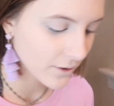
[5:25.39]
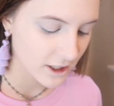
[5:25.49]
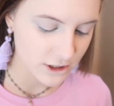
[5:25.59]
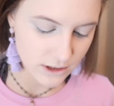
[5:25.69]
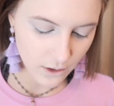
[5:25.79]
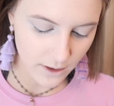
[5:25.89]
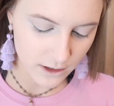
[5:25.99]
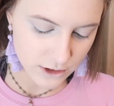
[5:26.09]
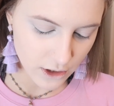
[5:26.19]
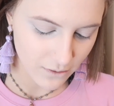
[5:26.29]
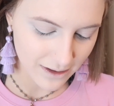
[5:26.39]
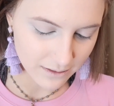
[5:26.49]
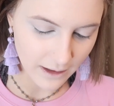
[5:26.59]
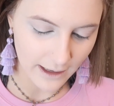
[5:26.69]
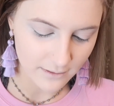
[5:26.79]
We're just going to
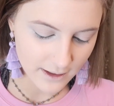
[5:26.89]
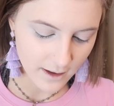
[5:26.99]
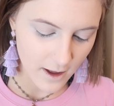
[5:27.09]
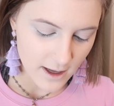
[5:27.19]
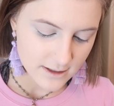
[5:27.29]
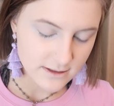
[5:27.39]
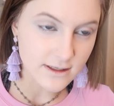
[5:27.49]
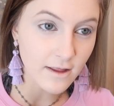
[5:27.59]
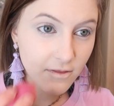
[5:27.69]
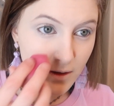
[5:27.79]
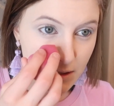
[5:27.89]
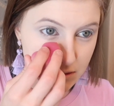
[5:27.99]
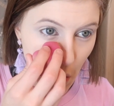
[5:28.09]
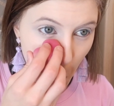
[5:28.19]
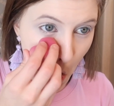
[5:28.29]
lightly set
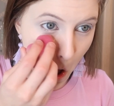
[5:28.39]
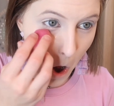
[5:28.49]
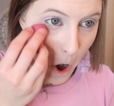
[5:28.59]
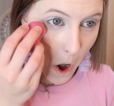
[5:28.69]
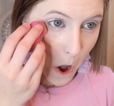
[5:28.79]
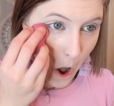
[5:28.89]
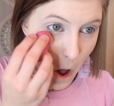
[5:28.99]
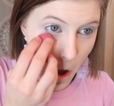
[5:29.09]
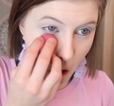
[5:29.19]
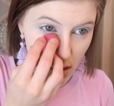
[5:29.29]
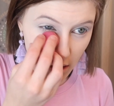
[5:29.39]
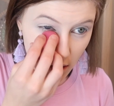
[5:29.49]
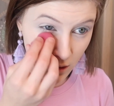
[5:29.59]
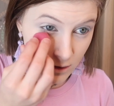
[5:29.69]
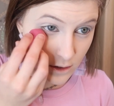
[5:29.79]
this
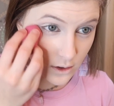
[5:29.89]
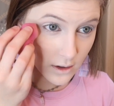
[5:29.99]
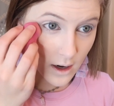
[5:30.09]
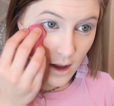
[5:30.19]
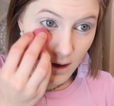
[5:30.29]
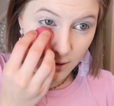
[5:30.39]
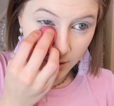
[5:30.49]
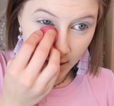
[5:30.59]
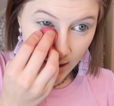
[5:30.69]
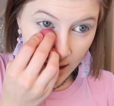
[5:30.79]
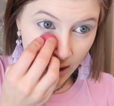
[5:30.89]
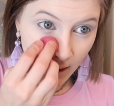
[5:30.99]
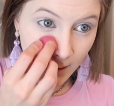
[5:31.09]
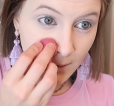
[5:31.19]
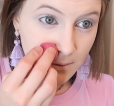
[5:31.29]
under the
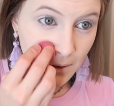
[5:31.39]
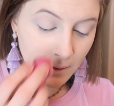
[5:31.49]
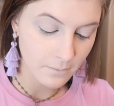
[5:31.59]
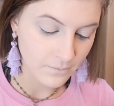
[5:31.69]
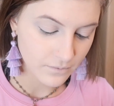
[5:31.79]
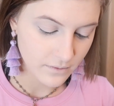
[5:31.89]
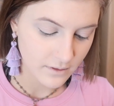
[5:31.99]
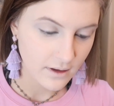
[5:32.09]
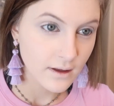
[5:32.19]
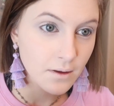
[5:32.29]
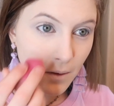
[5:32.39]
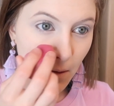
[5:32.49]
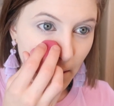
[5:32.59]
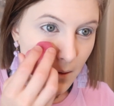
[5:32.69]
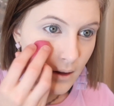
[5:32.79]
eyes
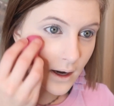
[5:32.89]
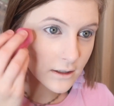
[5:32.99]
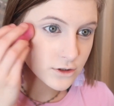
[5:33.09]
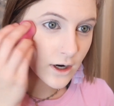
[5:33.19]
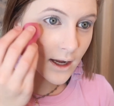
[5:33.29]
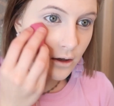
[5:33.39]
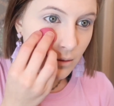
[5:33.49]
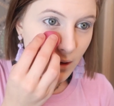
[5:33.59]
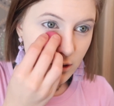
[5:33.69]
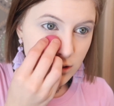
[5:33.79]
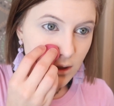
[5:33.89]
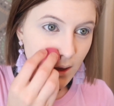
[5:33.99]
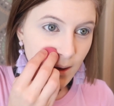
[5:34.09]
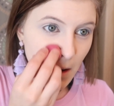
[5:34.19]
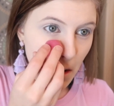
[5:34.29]
in a triangle
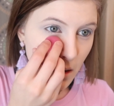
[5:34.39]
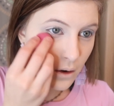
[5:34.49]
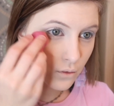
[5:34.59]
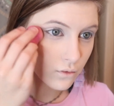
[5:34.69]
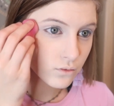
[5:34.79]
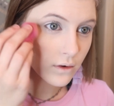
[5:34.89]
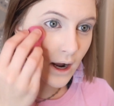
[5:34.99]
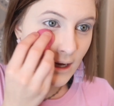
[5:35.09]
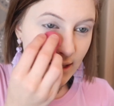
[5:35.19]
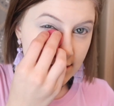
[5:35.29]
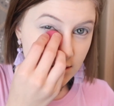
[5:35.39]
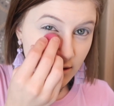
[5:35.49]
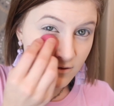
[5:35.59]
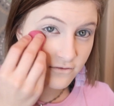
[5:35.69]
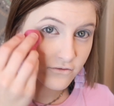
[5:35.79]
motion, right as
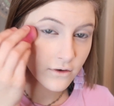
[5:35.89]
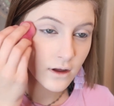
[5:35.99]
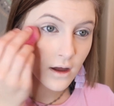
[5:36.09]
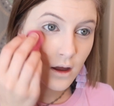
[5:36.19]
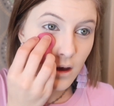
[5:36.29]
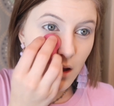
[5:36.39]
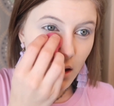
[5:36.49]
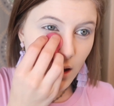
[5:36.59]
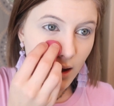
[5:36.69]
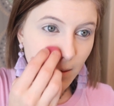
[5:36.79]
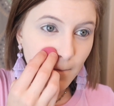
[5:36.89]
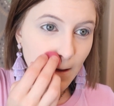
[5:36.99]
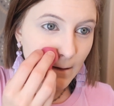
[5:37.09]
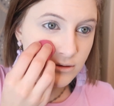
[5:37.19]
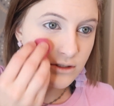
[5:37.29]
if
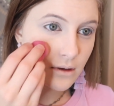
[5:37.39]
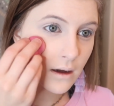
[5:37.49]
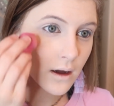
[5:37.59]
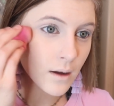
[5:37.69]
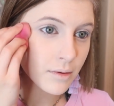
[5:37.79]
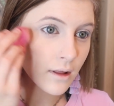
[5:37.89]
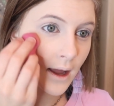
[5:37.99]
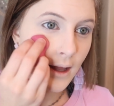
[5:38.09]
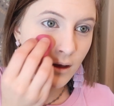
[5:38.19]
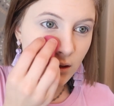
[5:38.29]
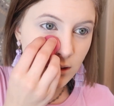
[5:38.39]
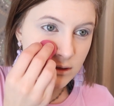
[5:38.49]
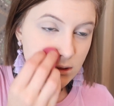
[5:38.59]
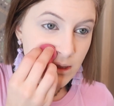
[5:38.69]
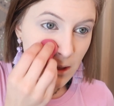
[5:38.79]
I was applying
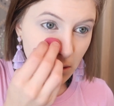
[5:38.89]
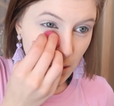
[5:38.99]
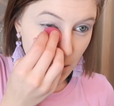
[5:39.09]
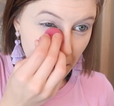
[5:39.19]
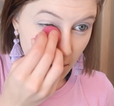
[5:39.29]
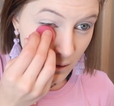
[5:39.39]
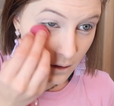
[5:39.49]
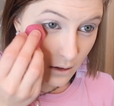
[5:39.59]
concealer.